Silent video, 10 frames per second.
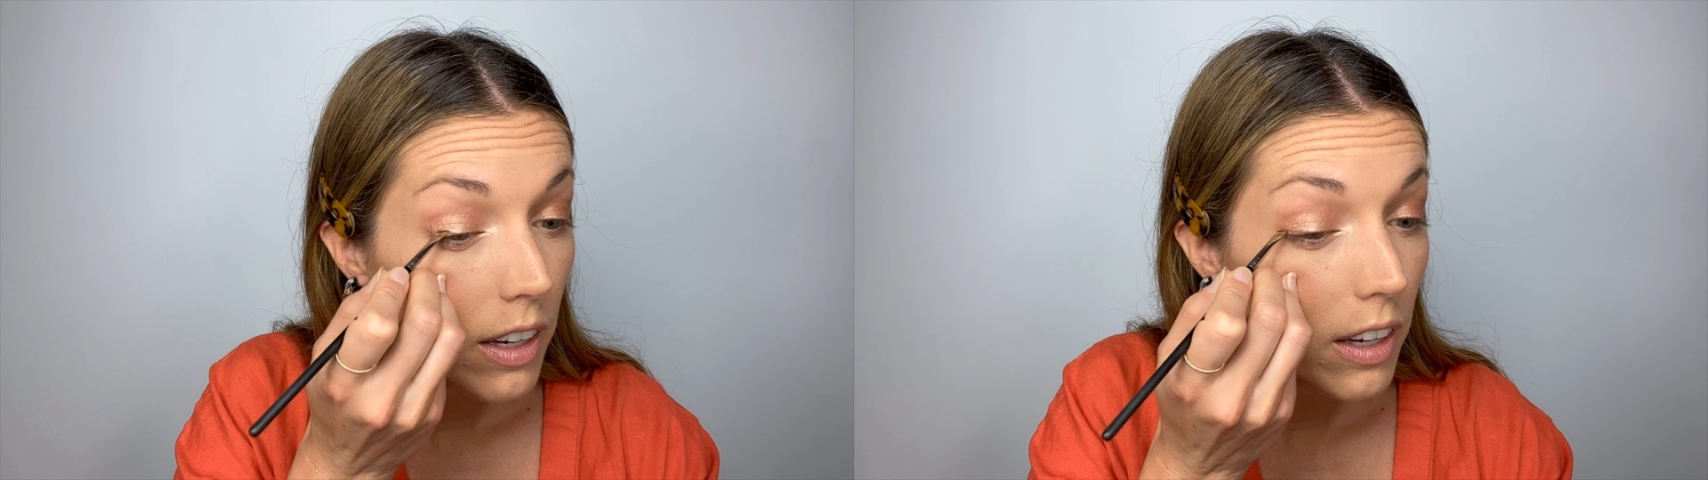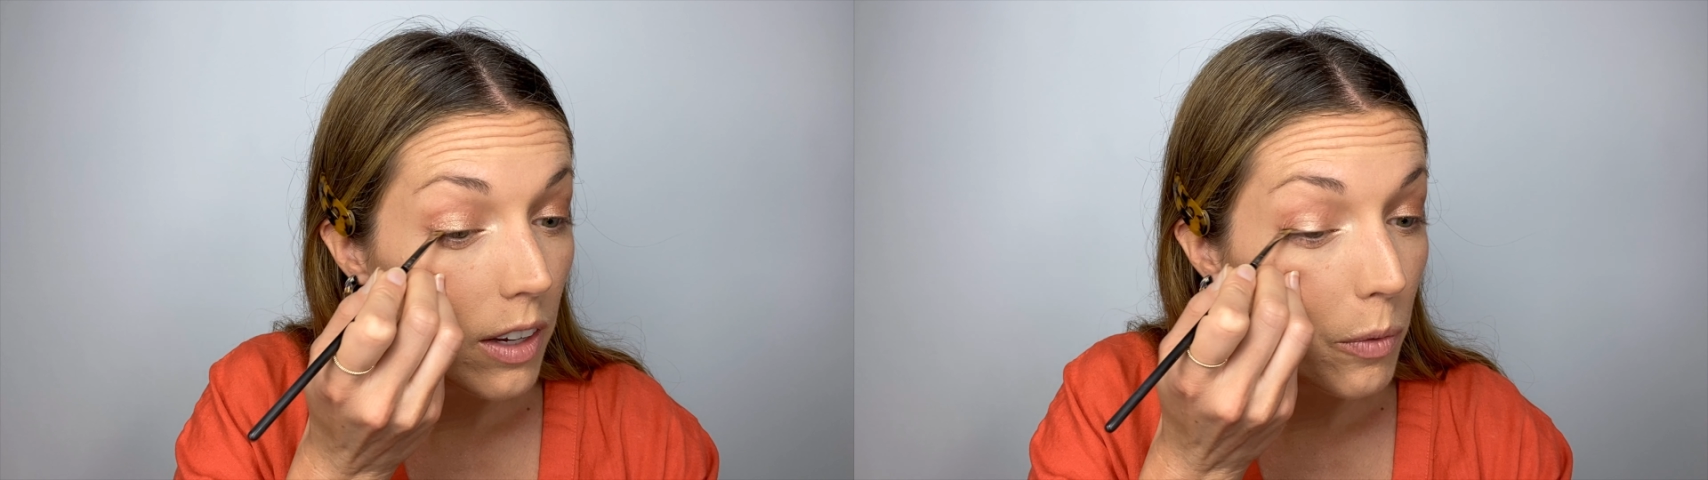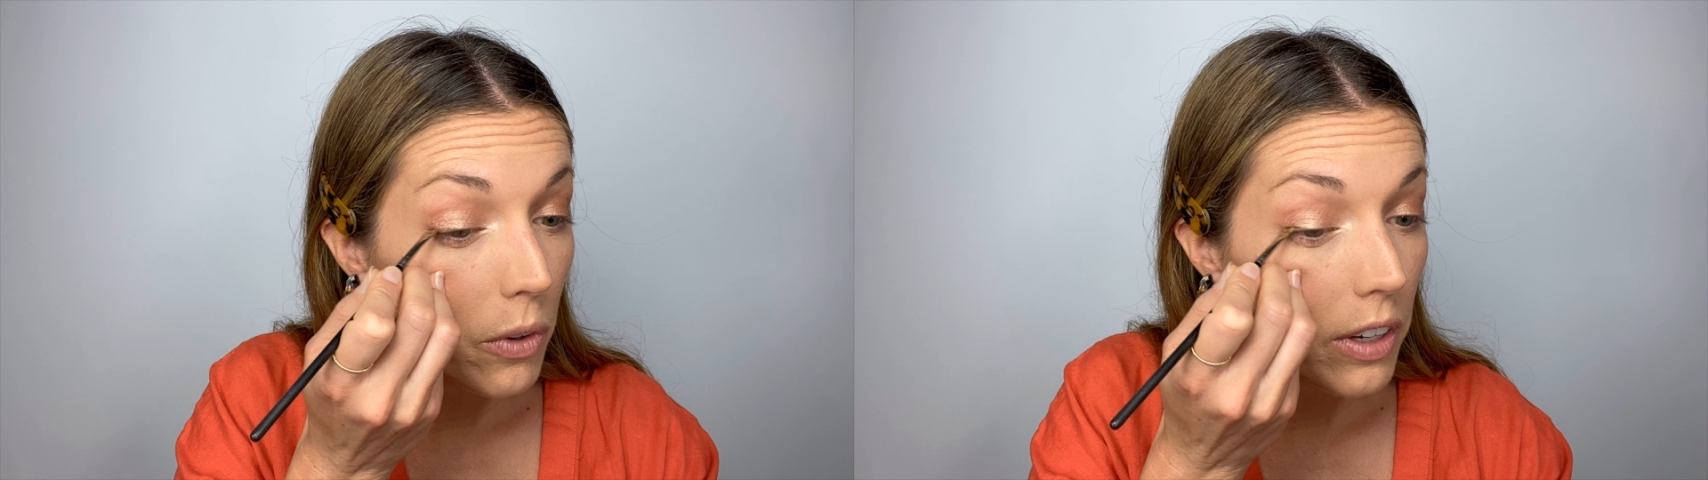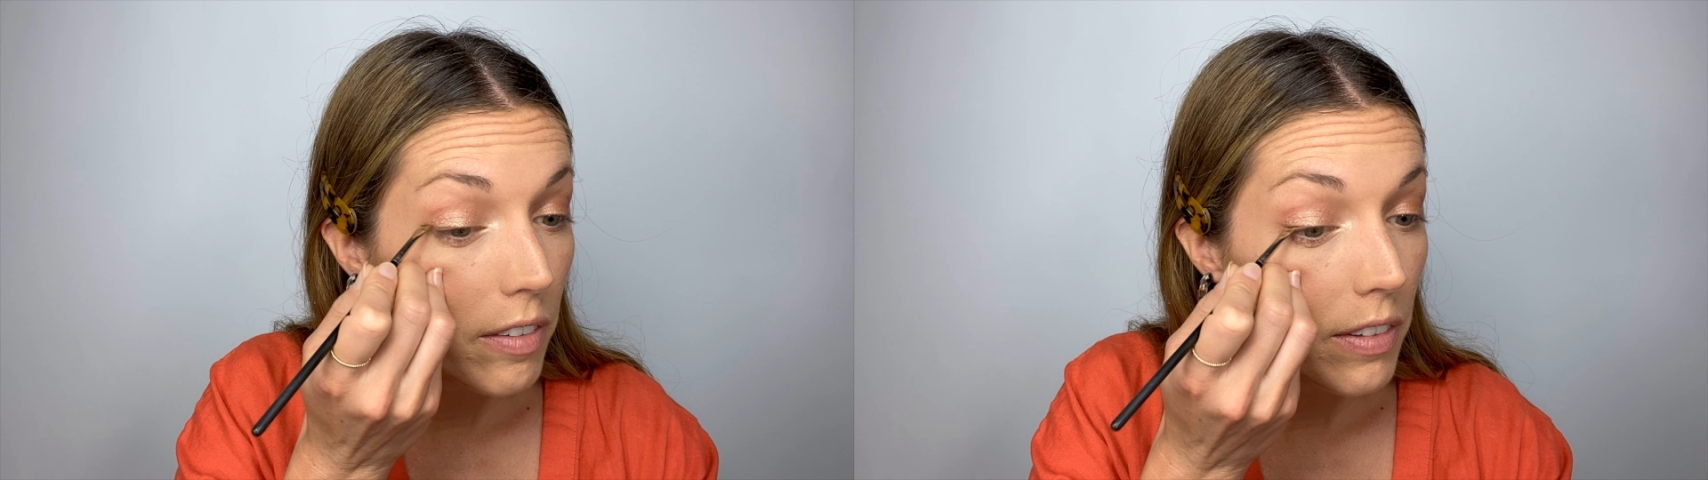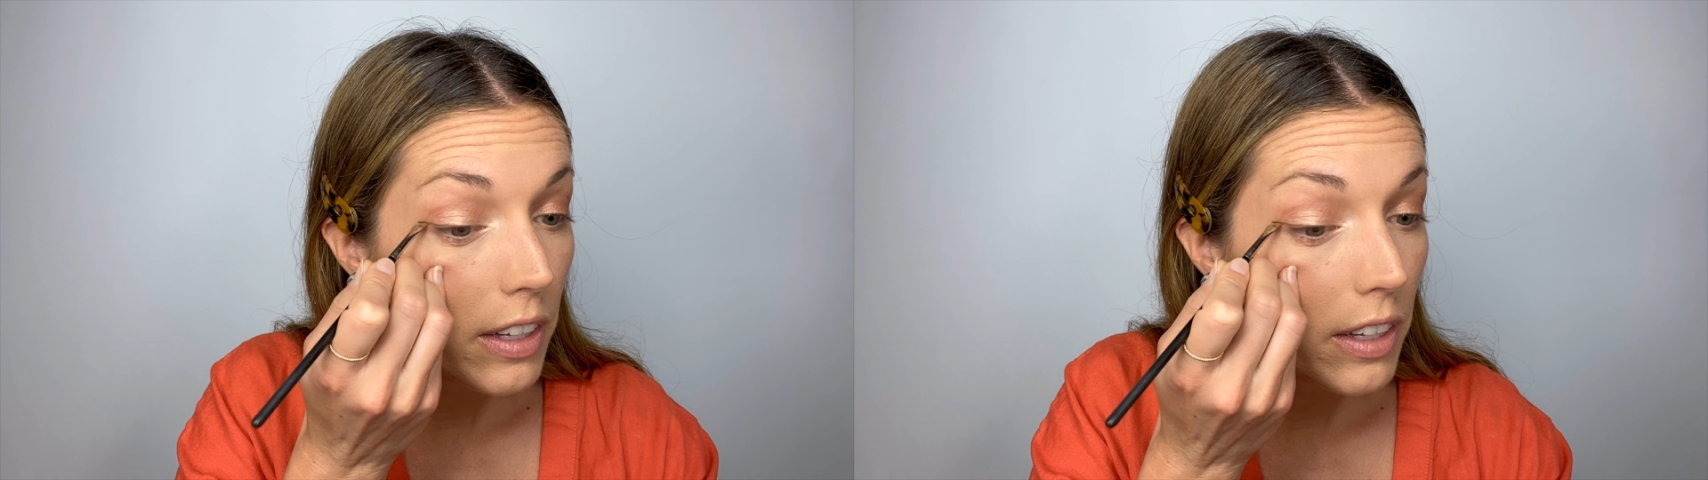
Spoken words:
it will give the